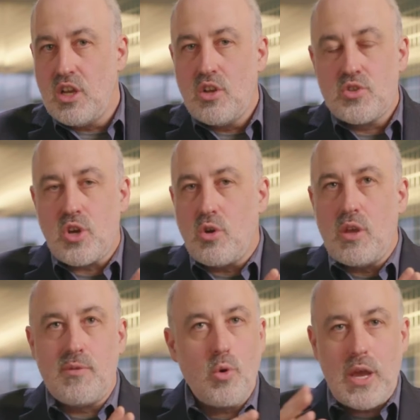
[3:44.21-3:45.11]
So
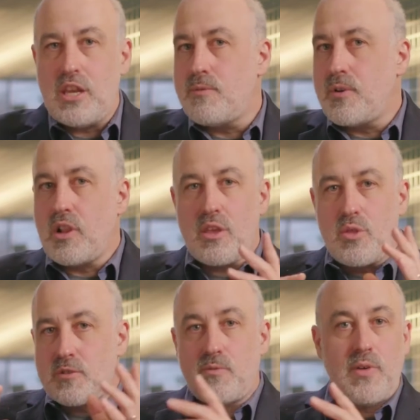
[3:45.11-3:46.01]
if you're waiting for like
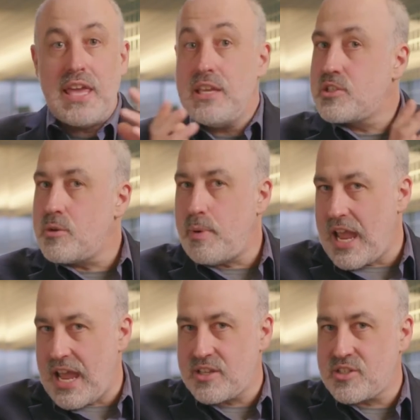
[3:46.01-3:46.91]
this phase to
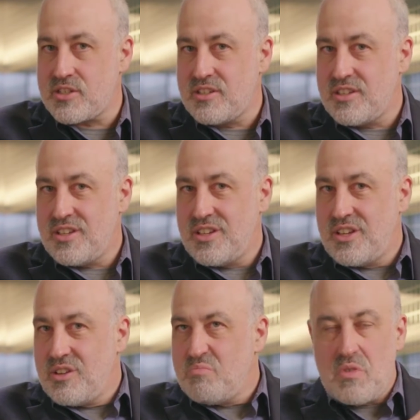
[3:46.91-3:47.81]
pass,
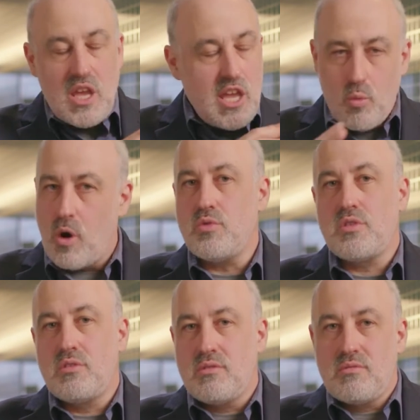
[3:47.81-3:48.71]
it won't.
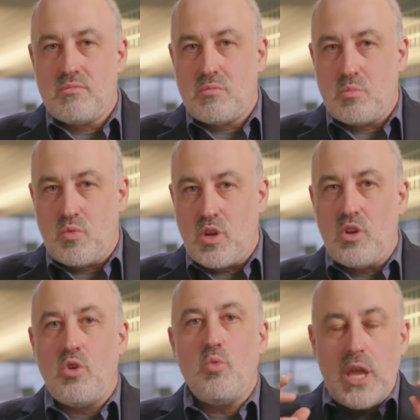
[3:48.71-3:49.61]

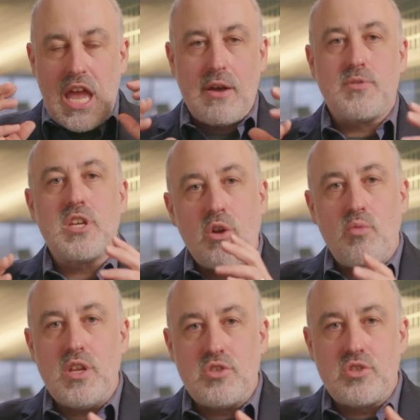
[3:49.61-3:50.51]
We have to get
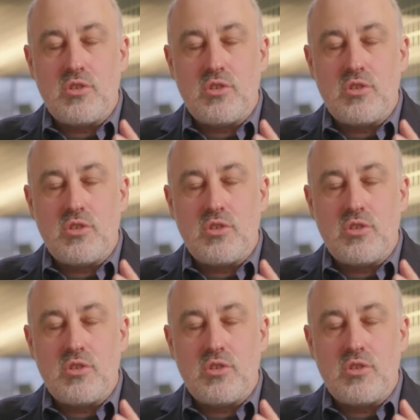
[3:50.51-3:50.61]
rid,